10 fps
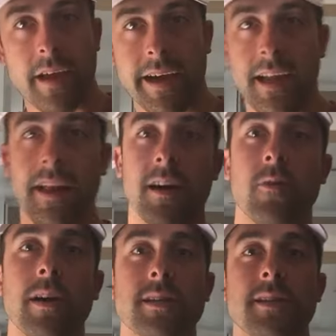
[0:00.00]
I get a lot of
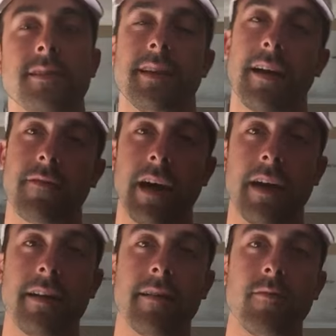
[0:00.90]
questions and I've
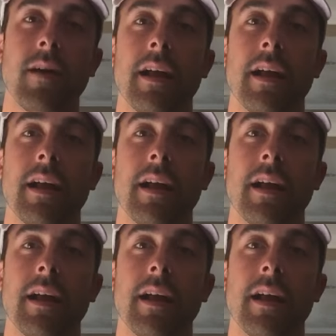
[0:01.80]
gotten them